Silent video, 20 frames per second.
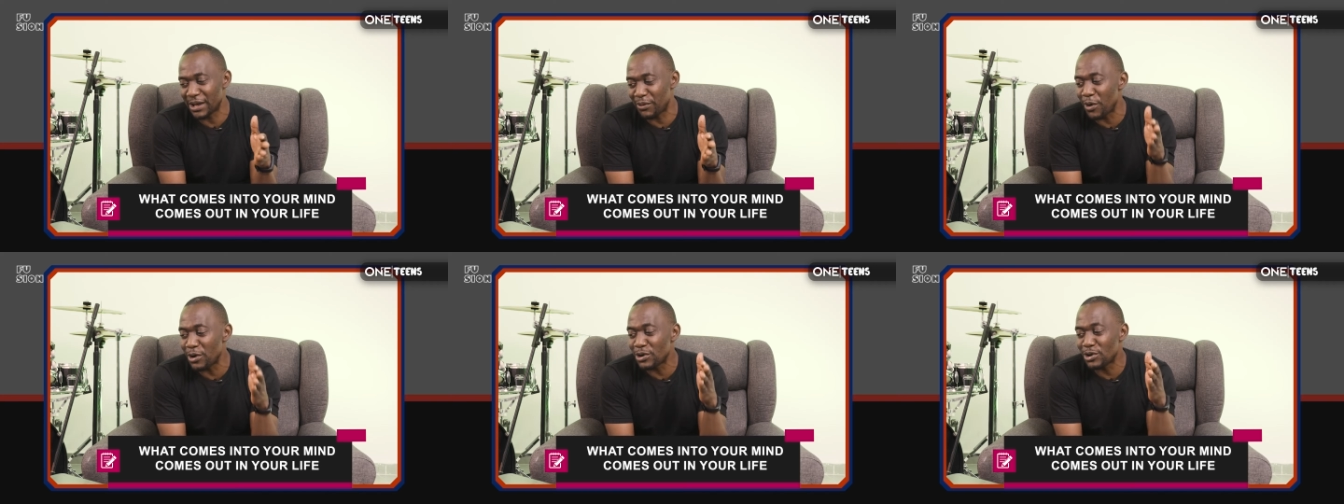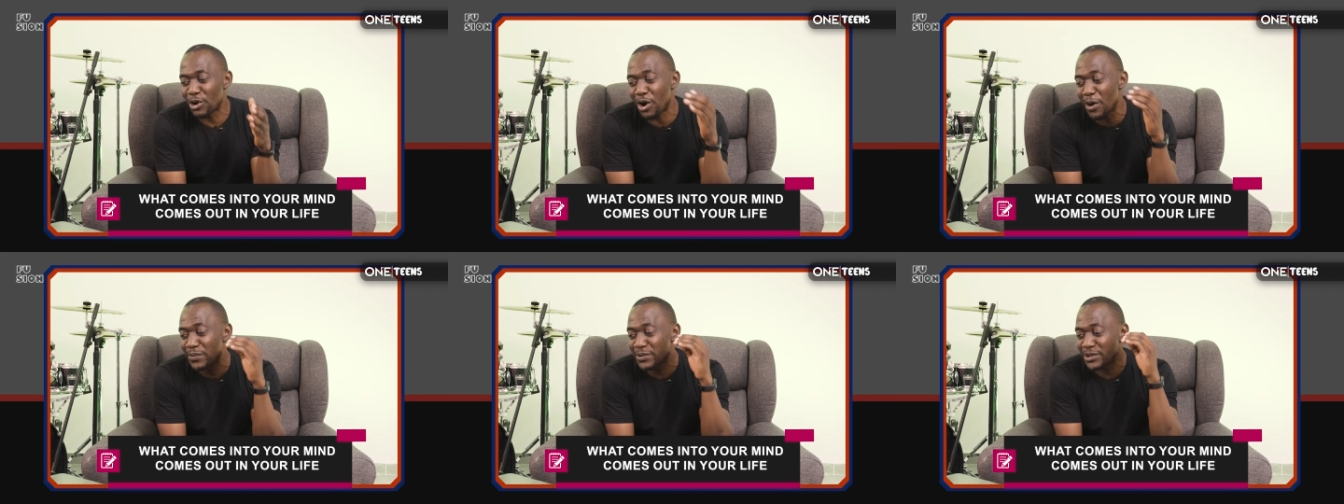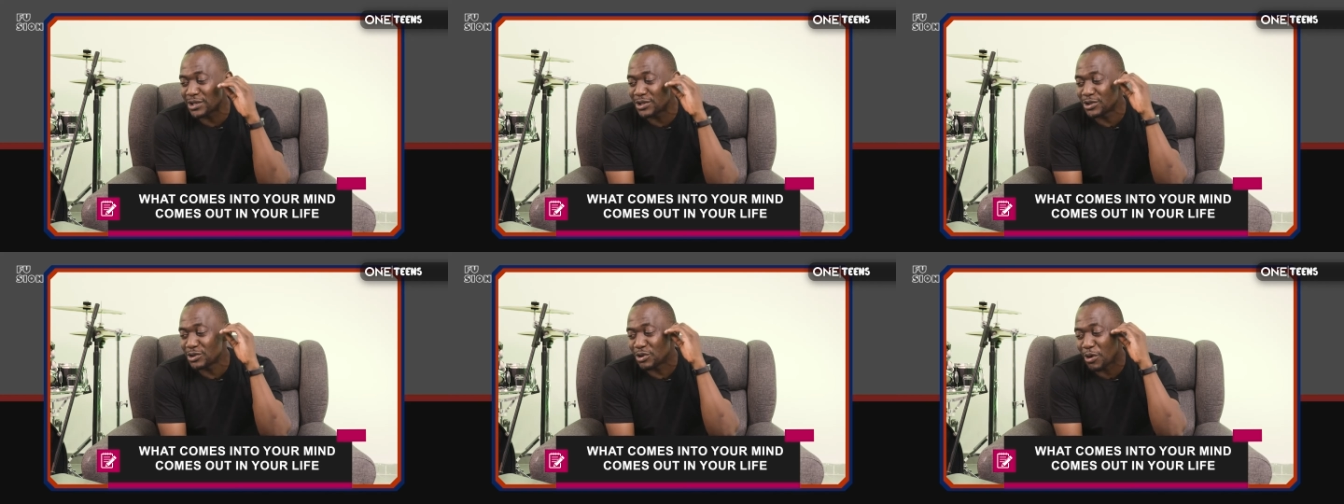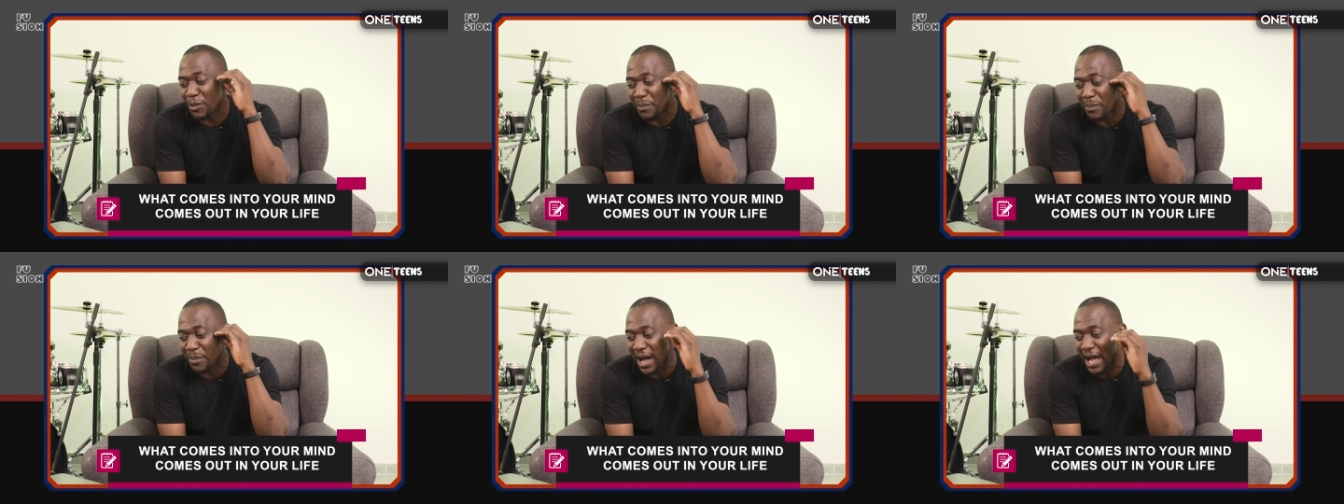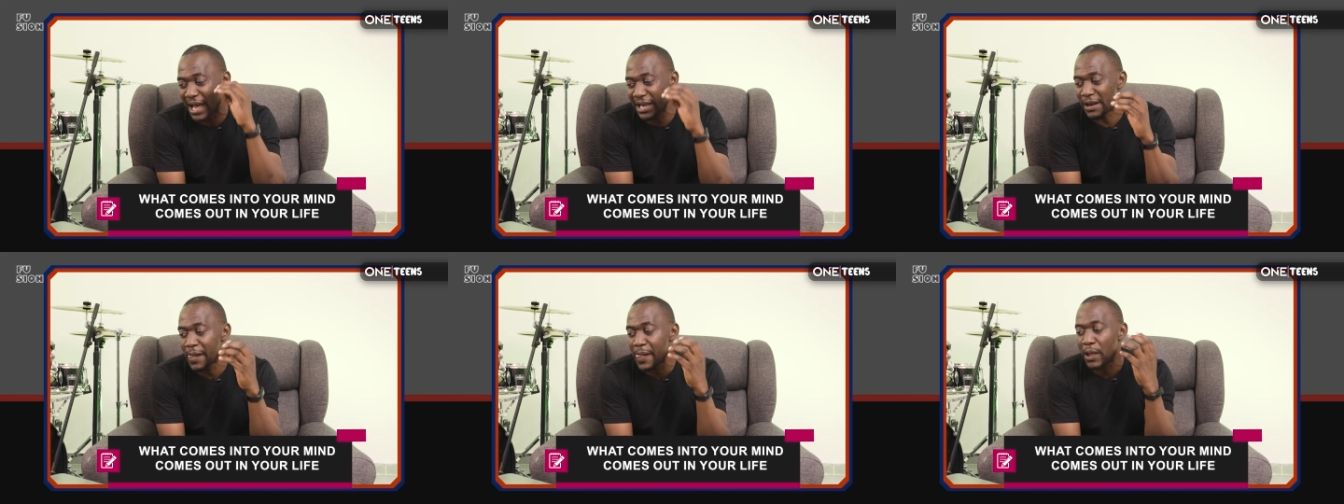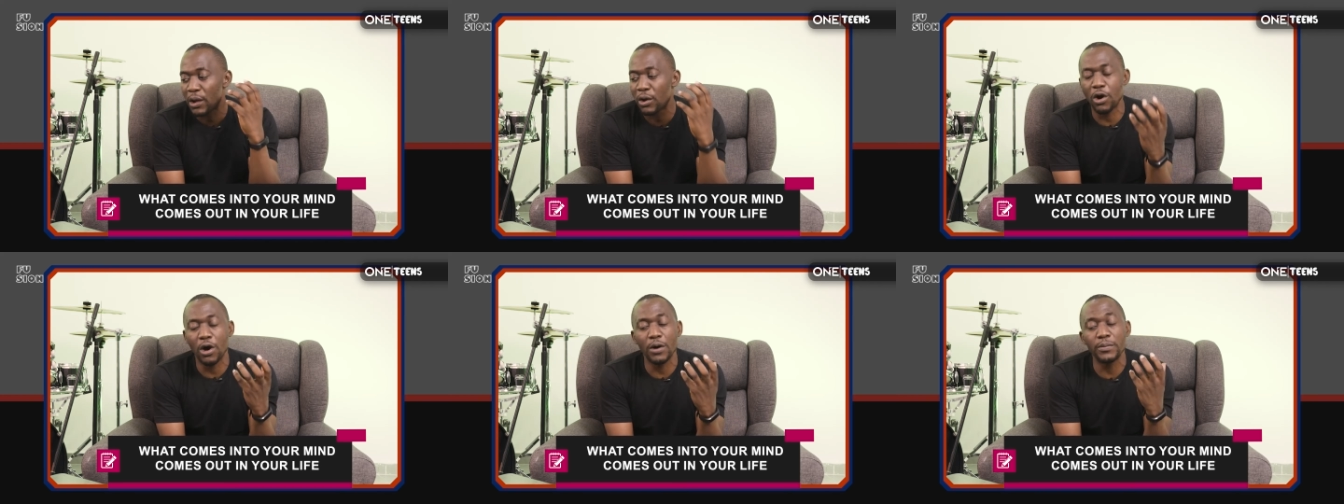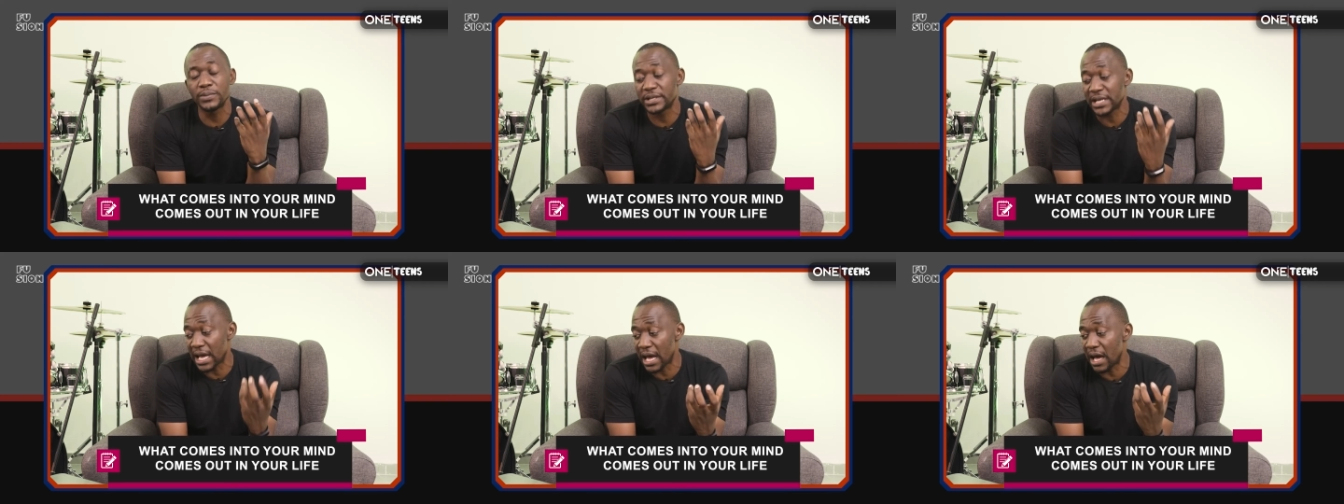what comes into your mind
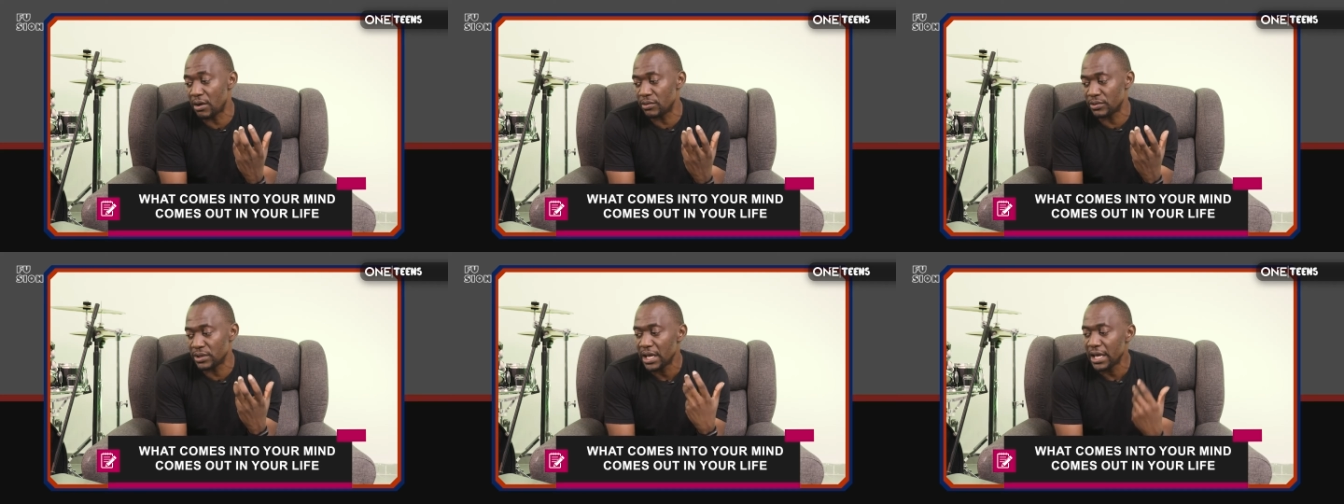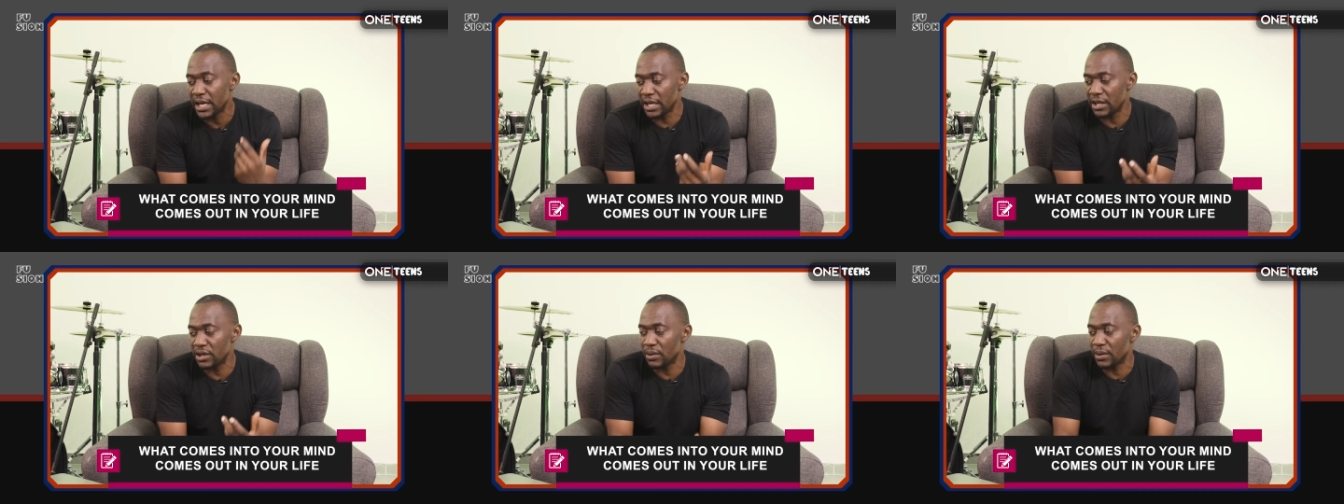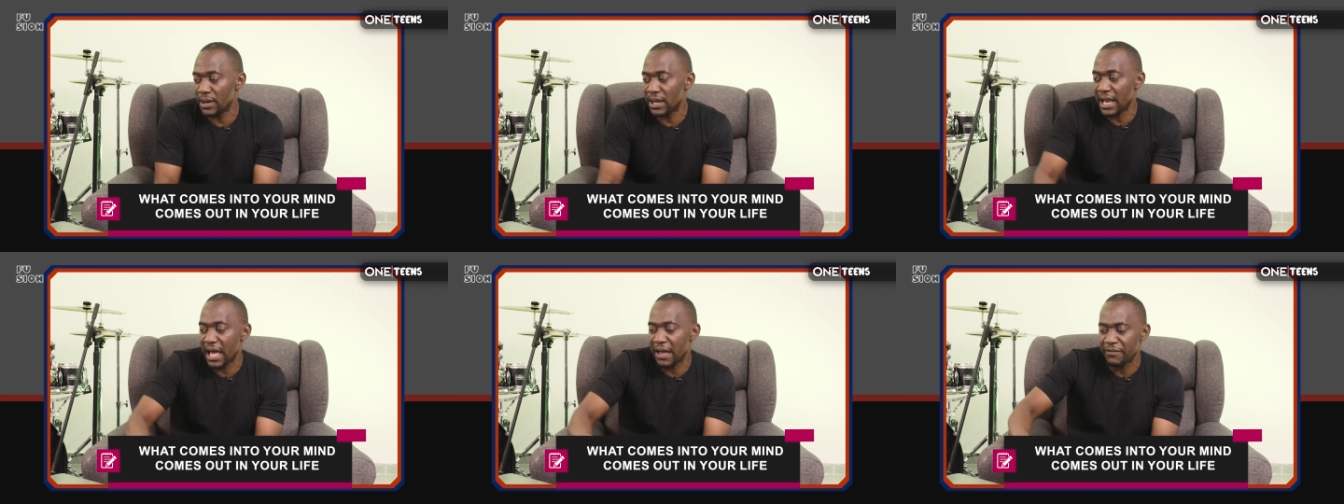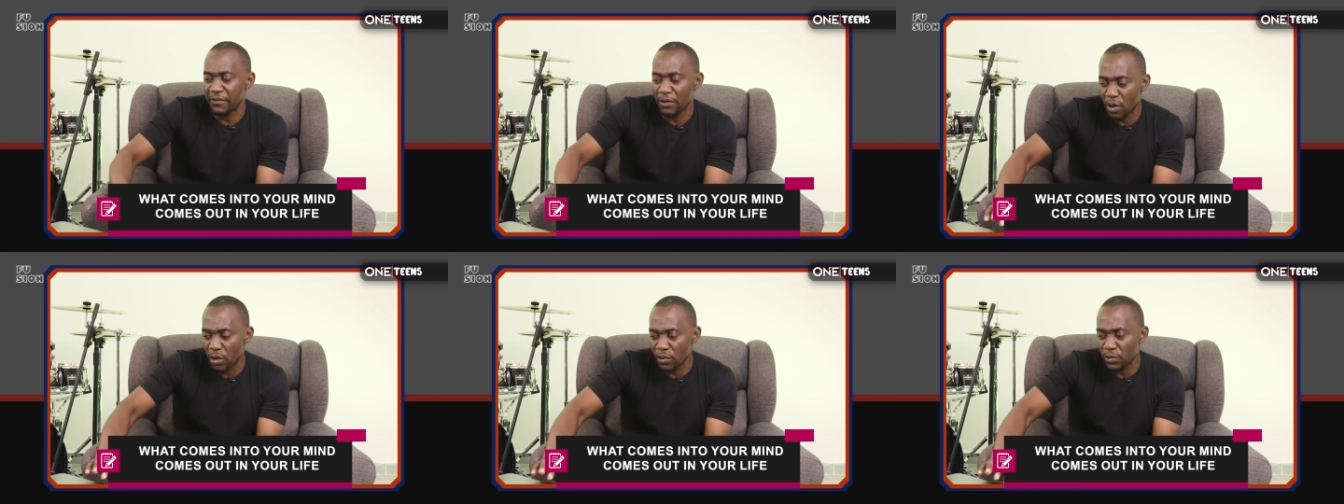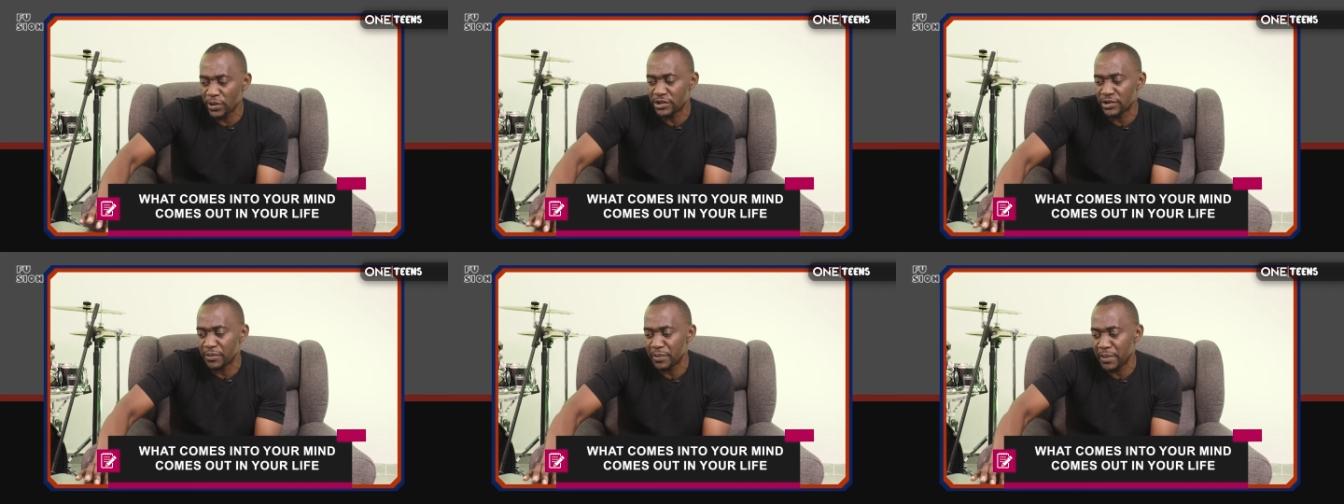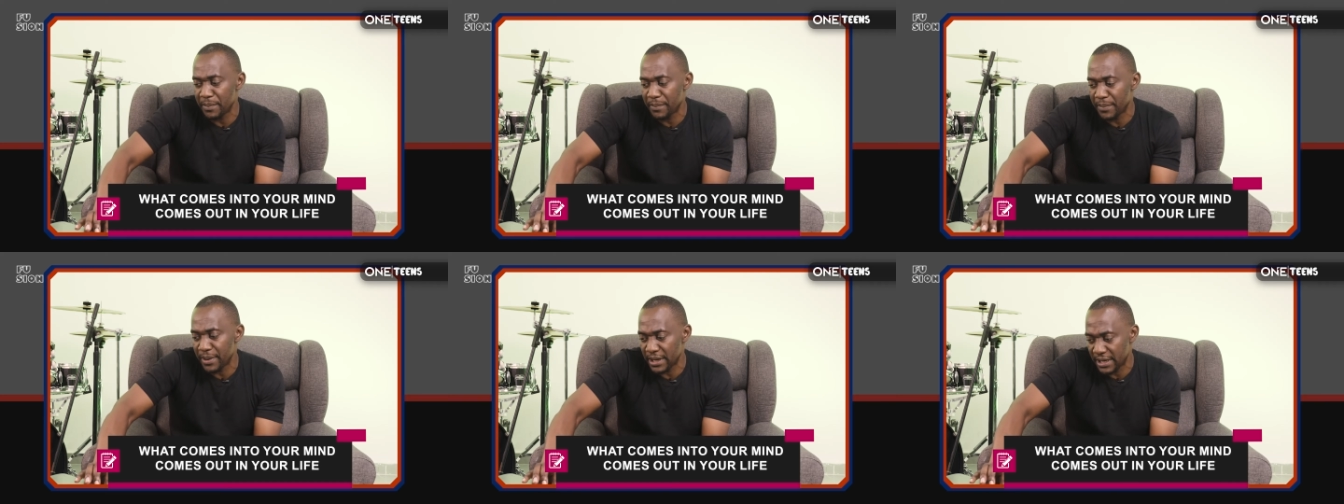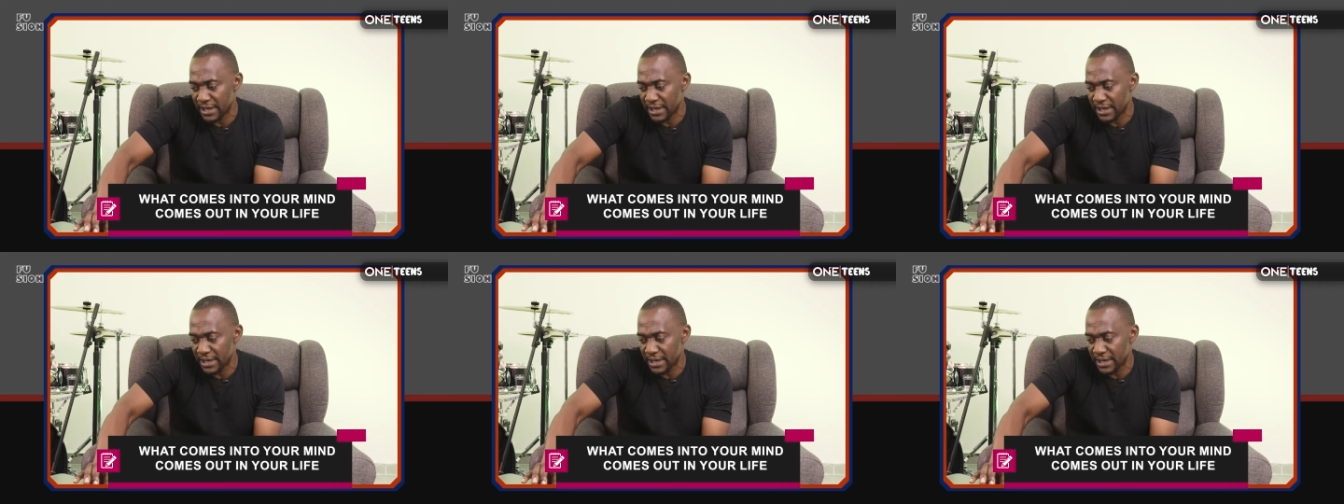comes out in your life. Always remember